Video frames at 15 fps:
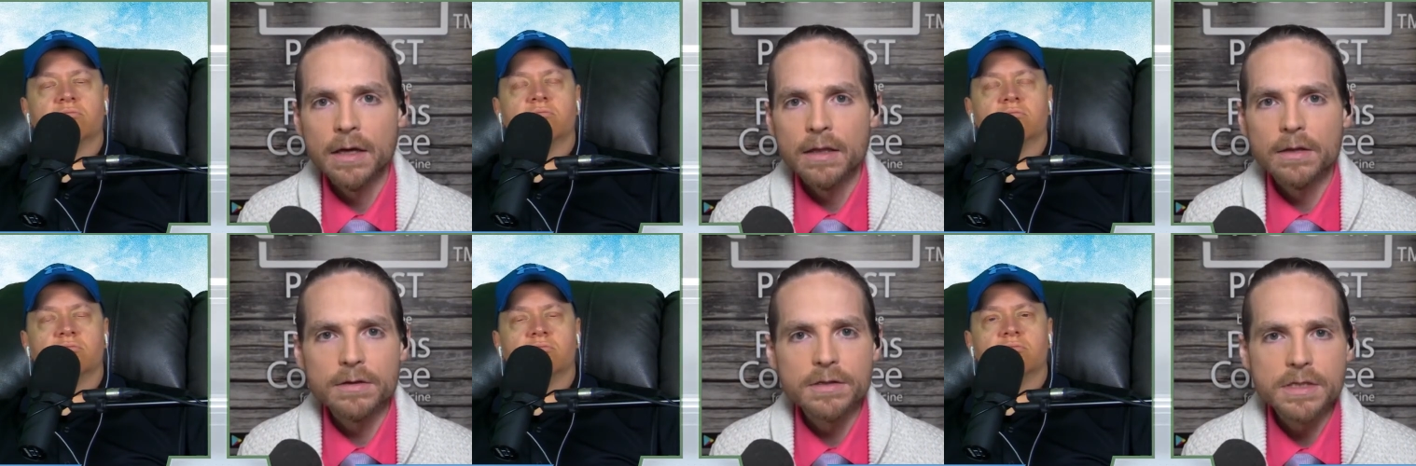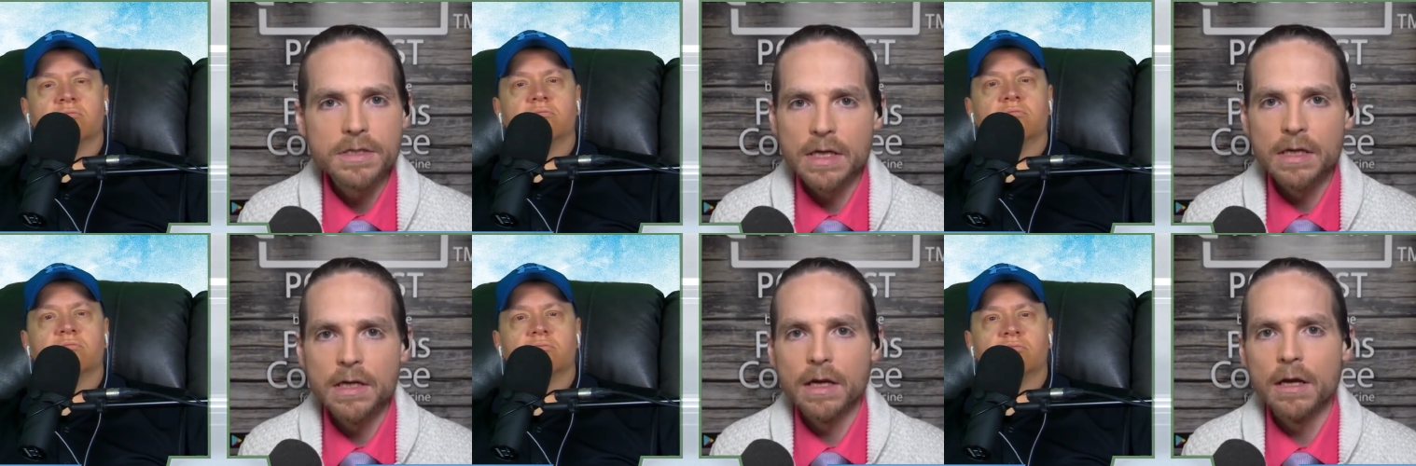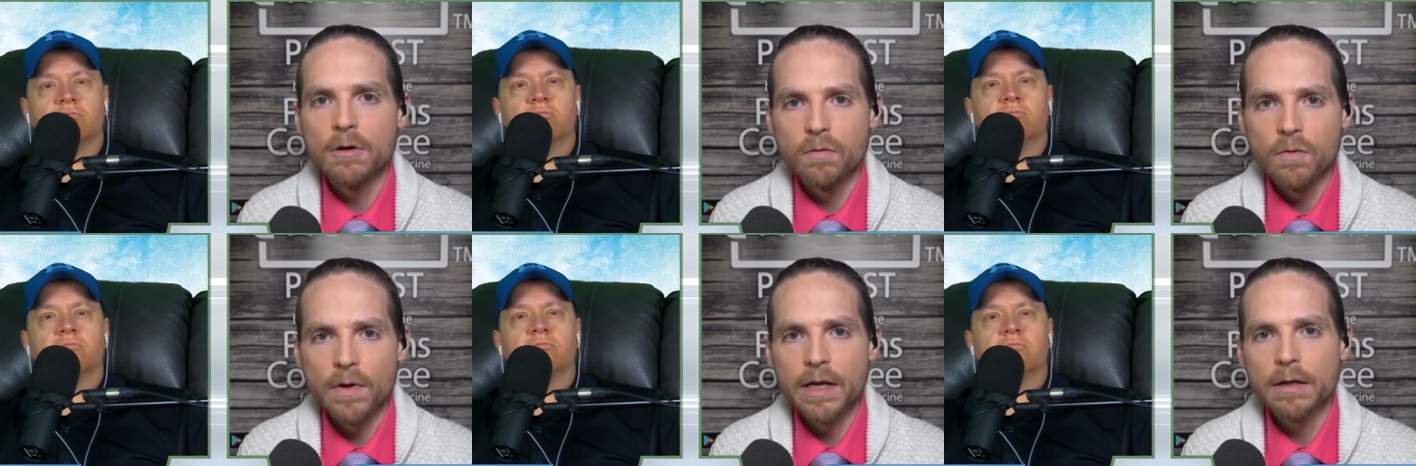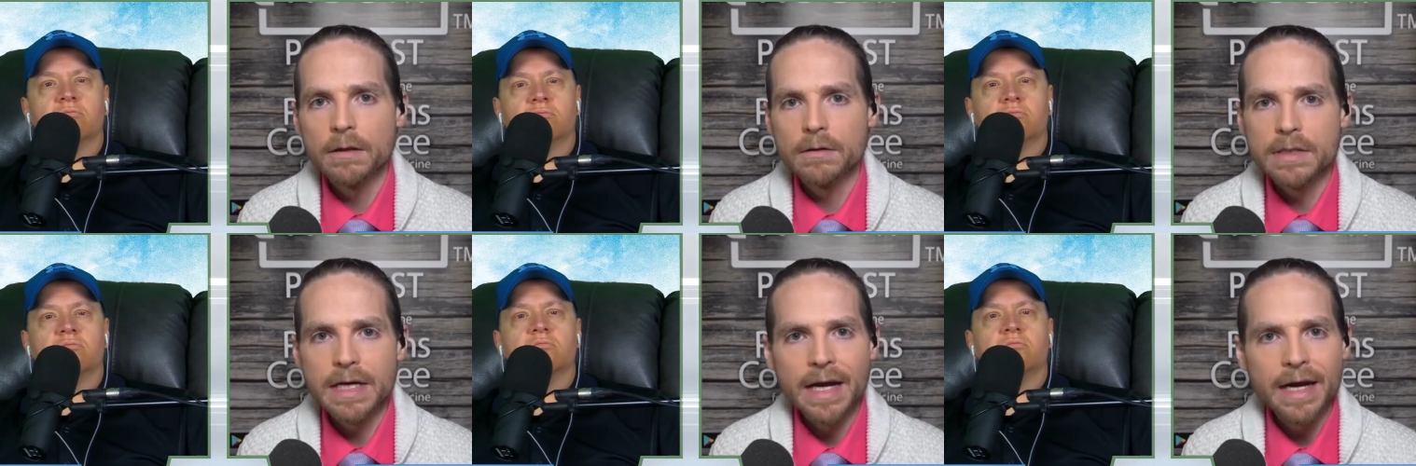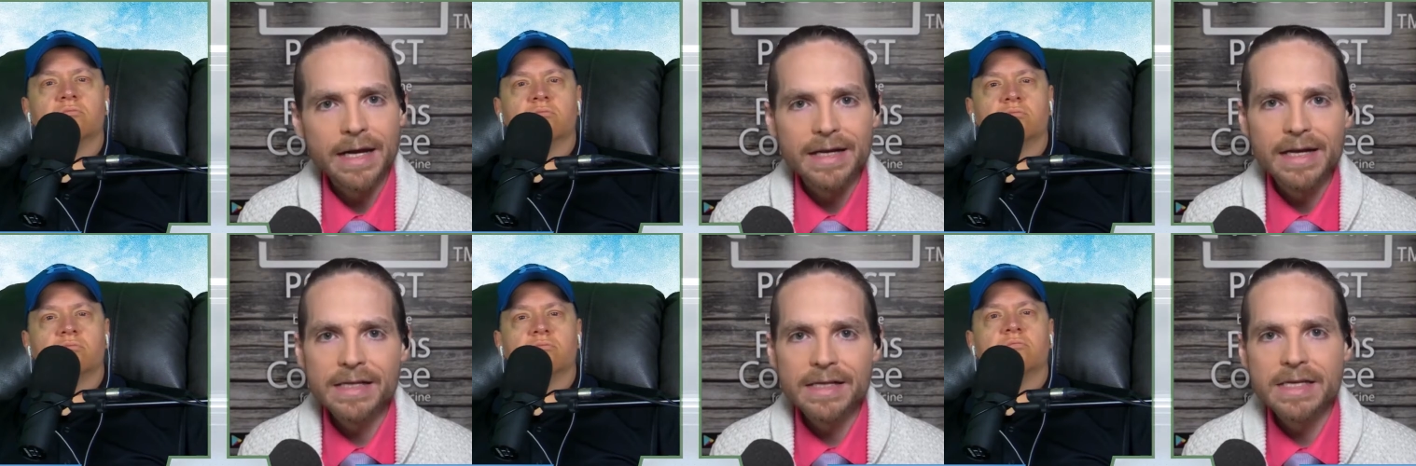Speaker 1: They're just eating a regular diet.
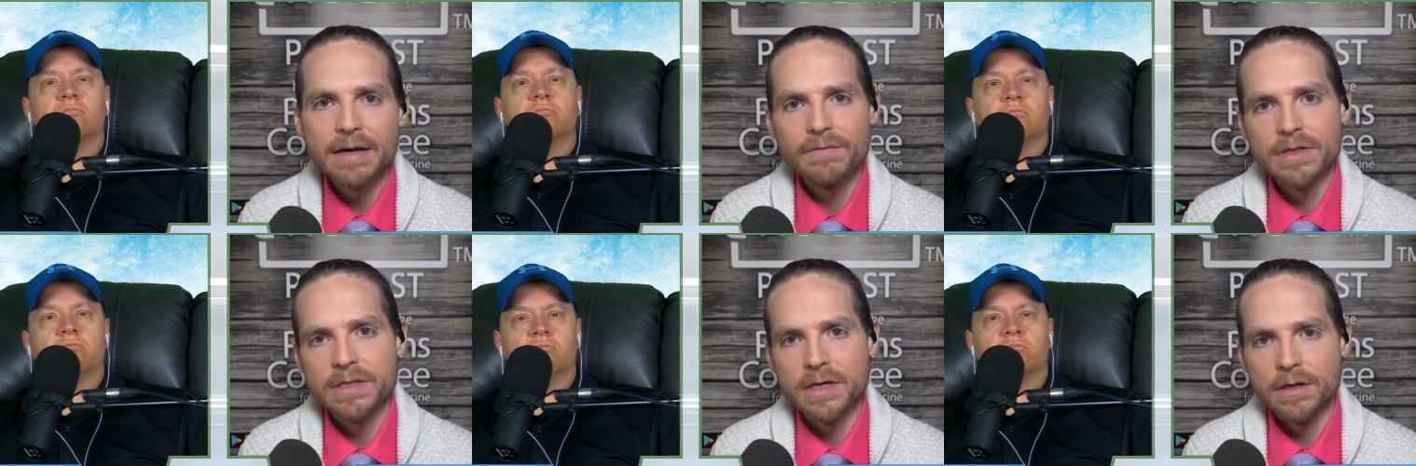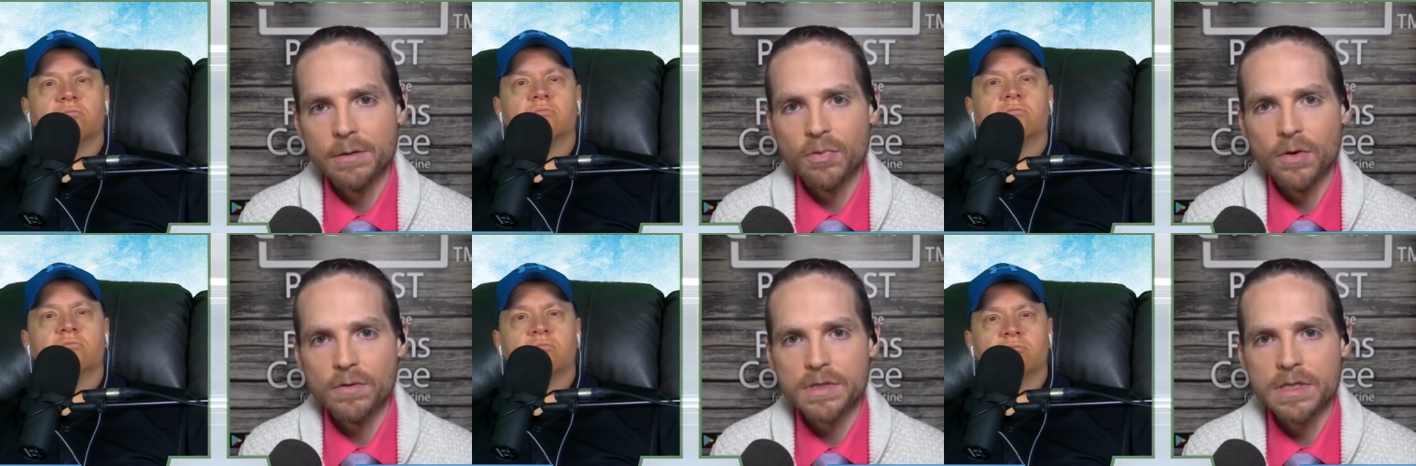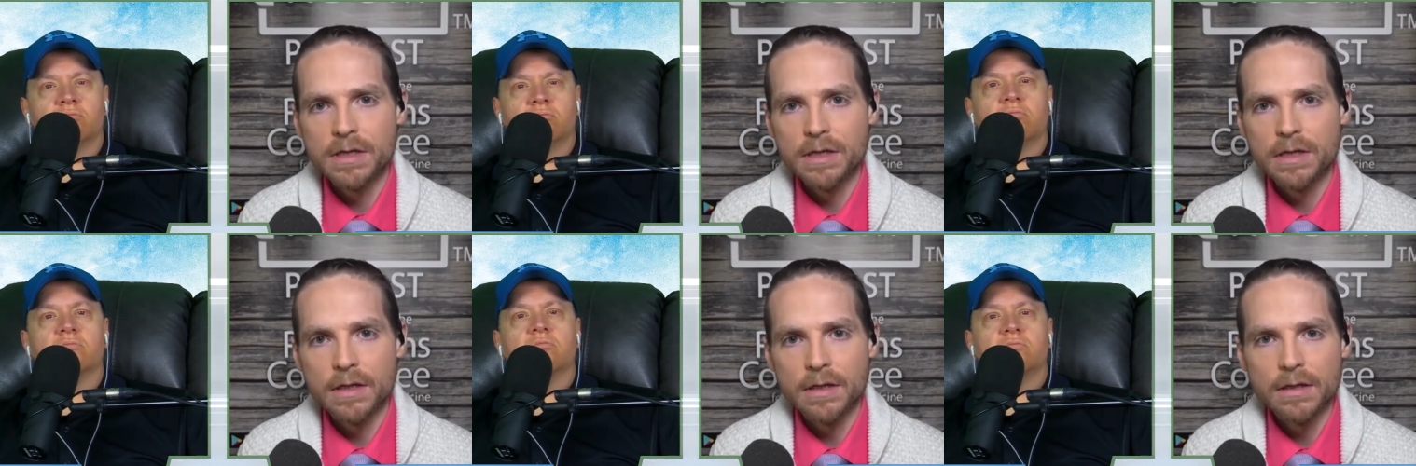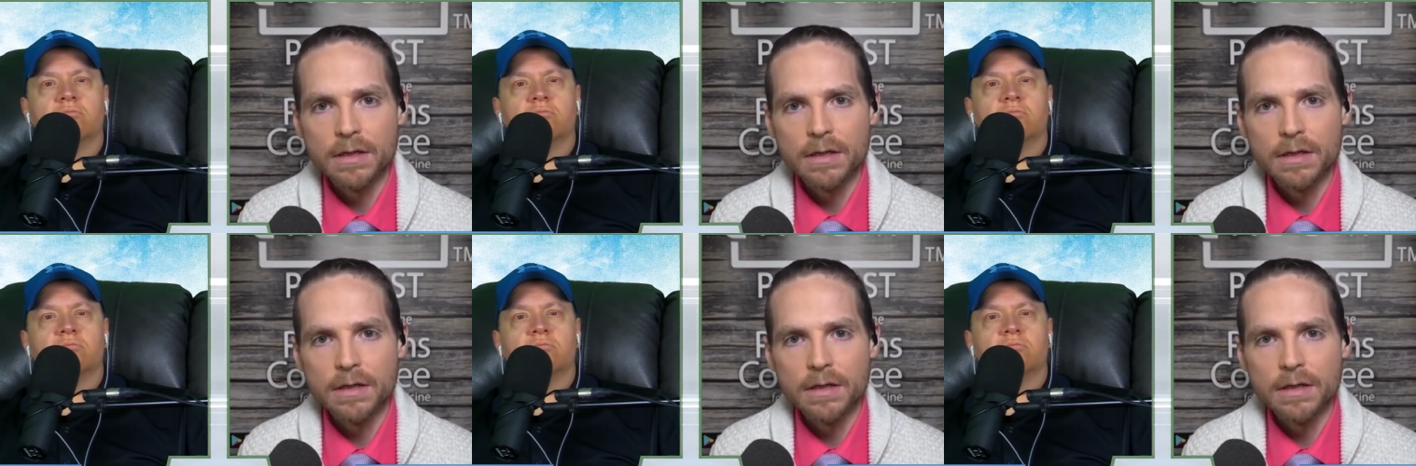Nuts have a ton of protein in it.